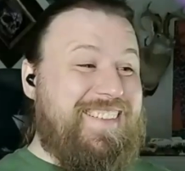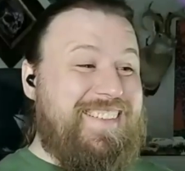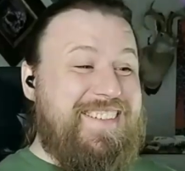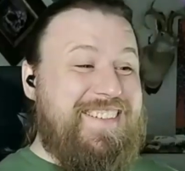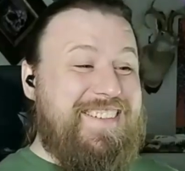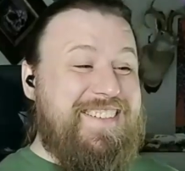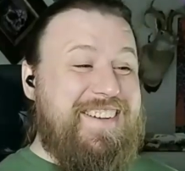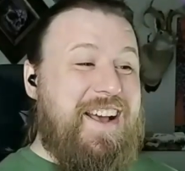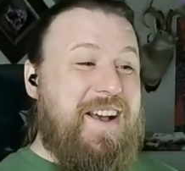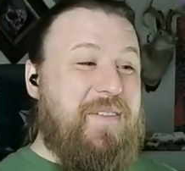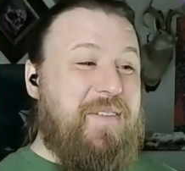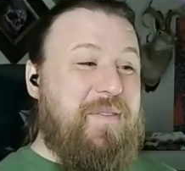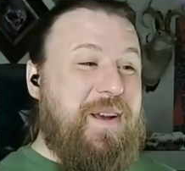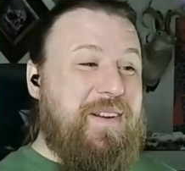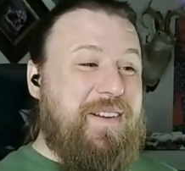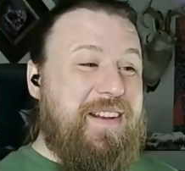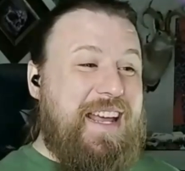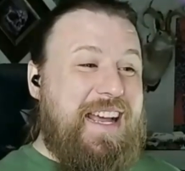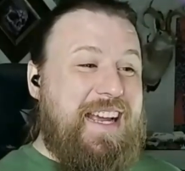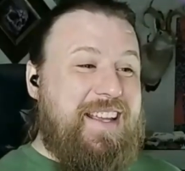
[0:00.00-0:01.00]
You're not
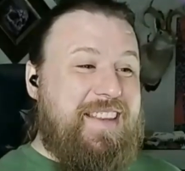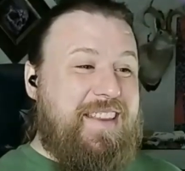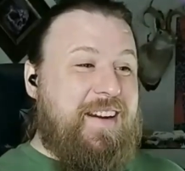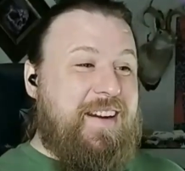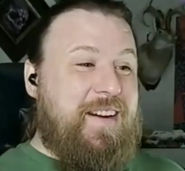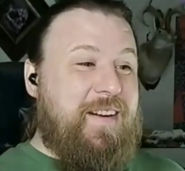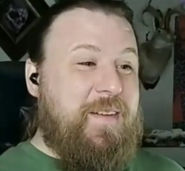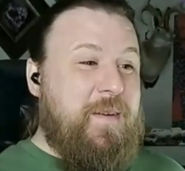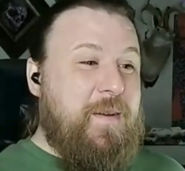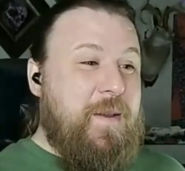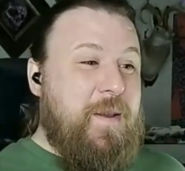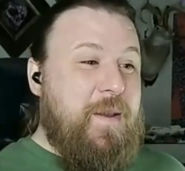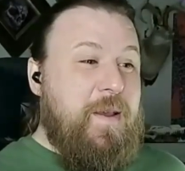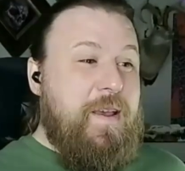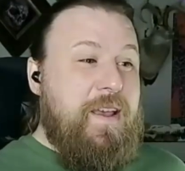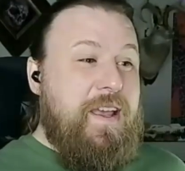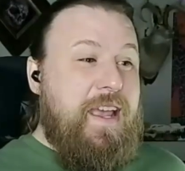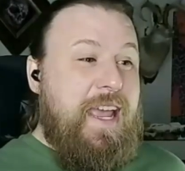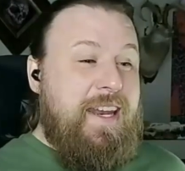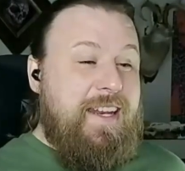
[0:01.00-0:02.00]
well liked there.
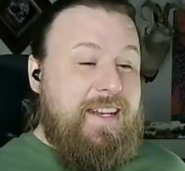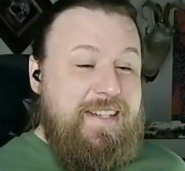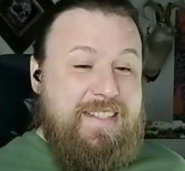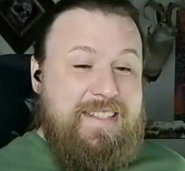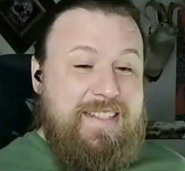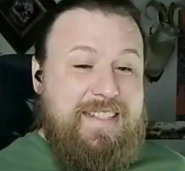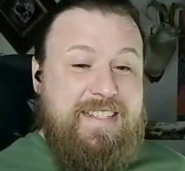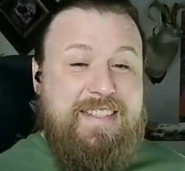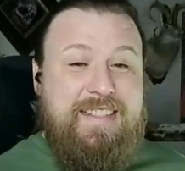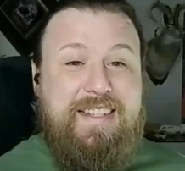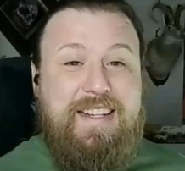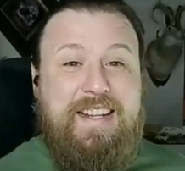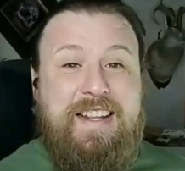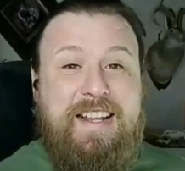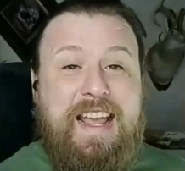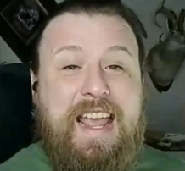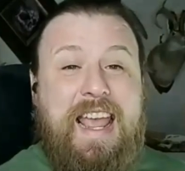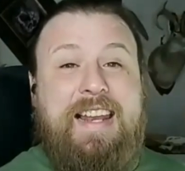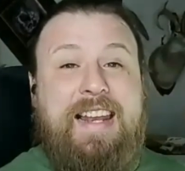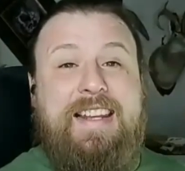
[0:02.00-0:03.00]
at least,
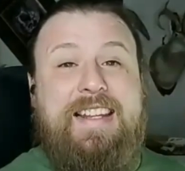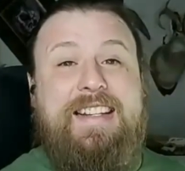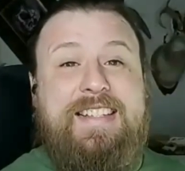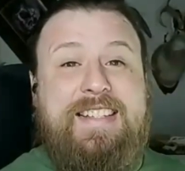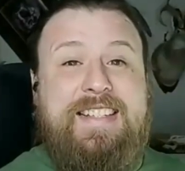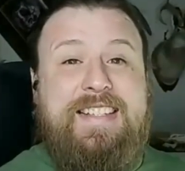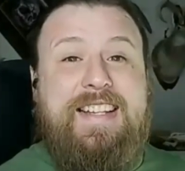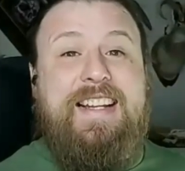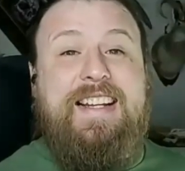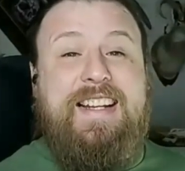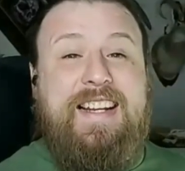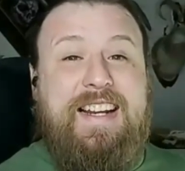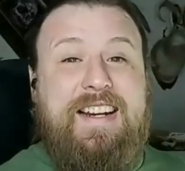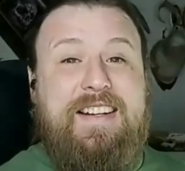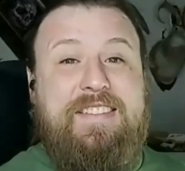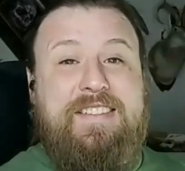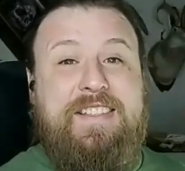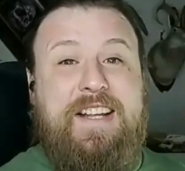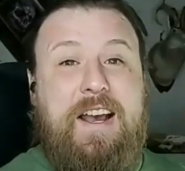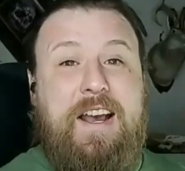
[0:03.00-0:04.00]
at least
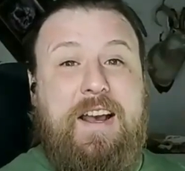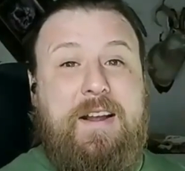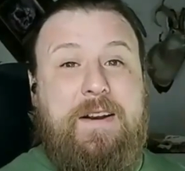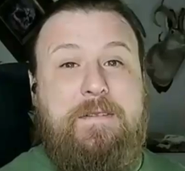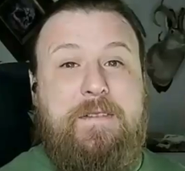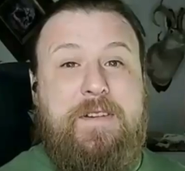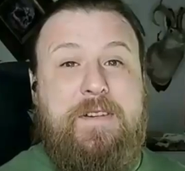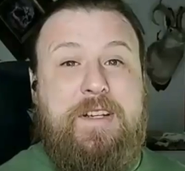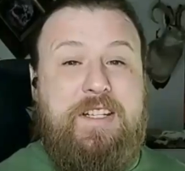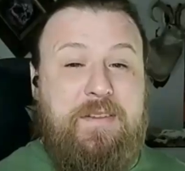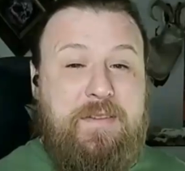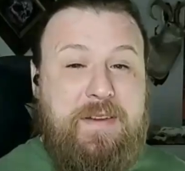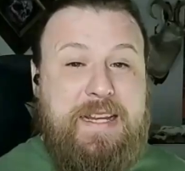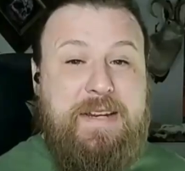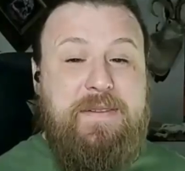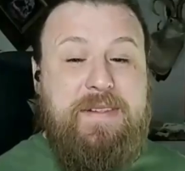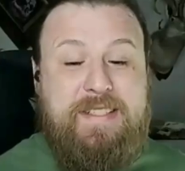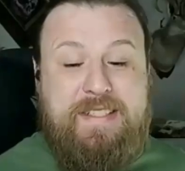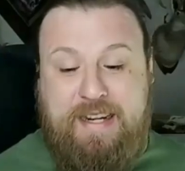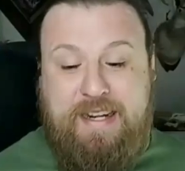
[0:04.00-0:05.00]
Sinclair's gone. Because if he
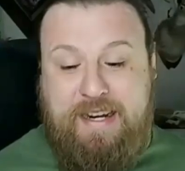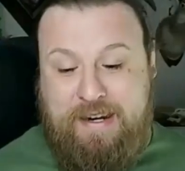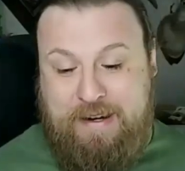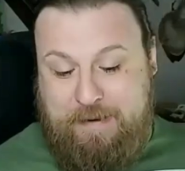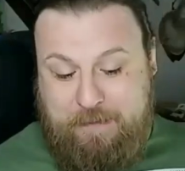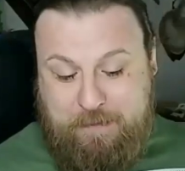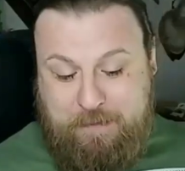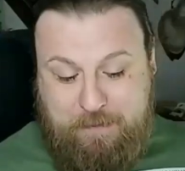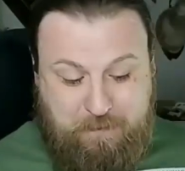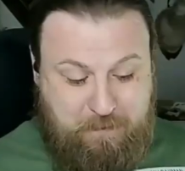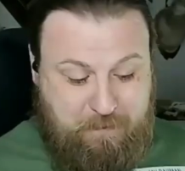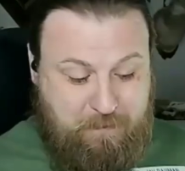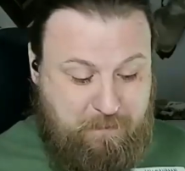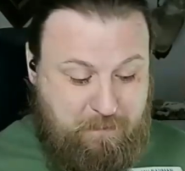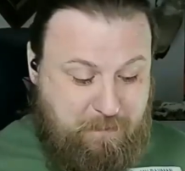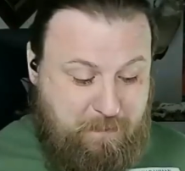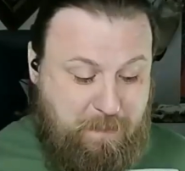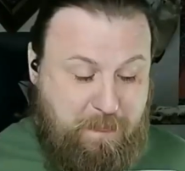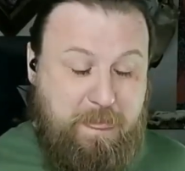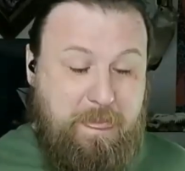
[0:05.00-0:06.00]
was there,
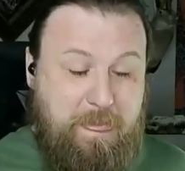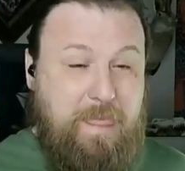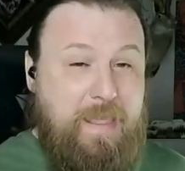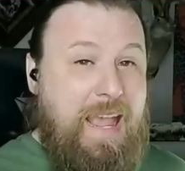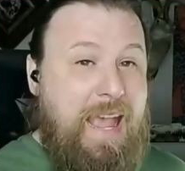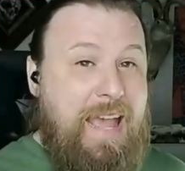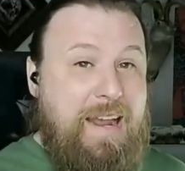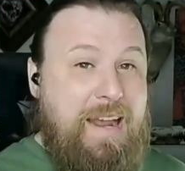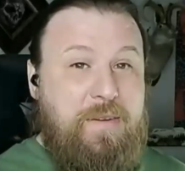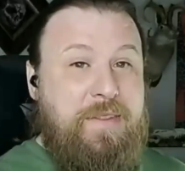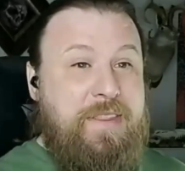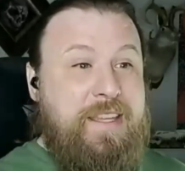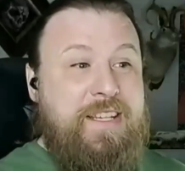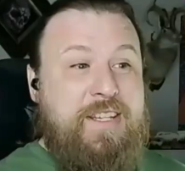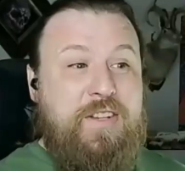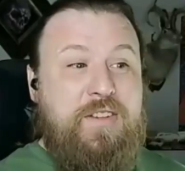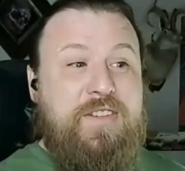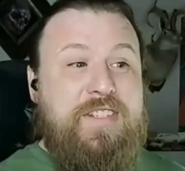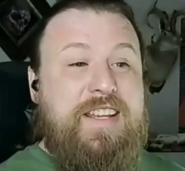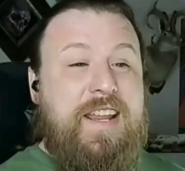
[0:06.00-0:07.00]
I don't think
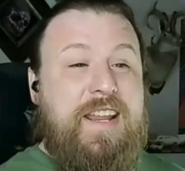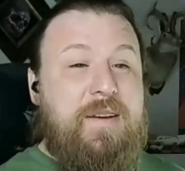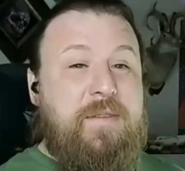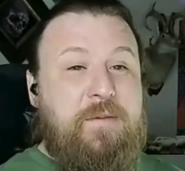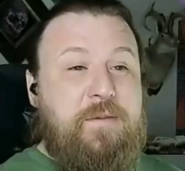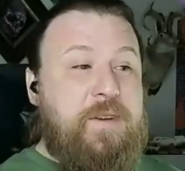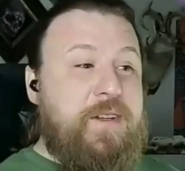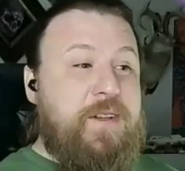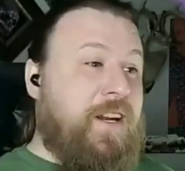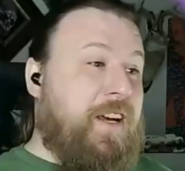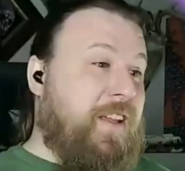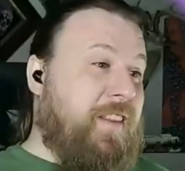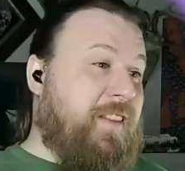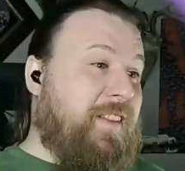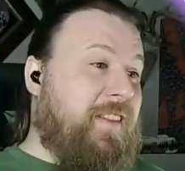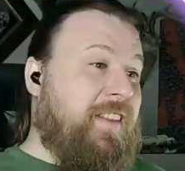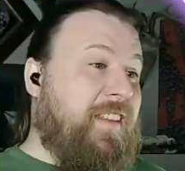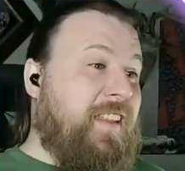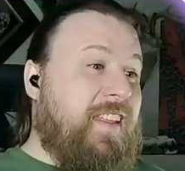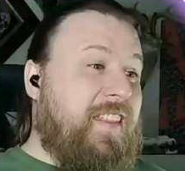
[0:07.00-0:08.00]
you'd step foot
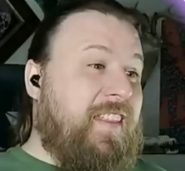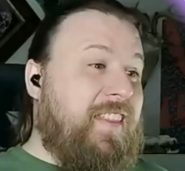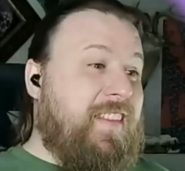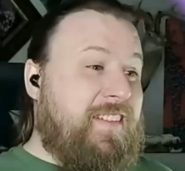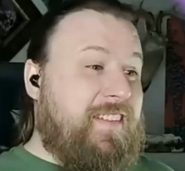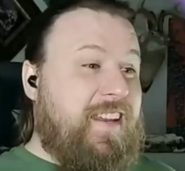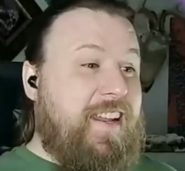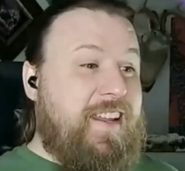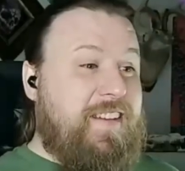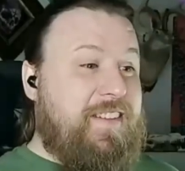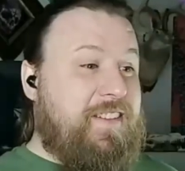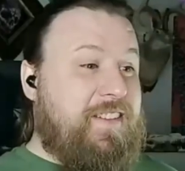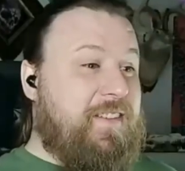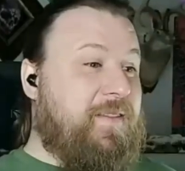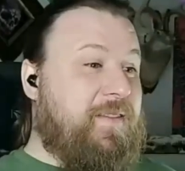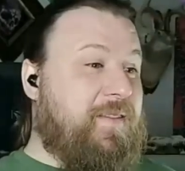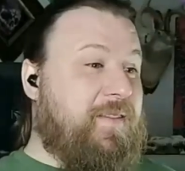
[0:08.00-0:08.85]
on the station.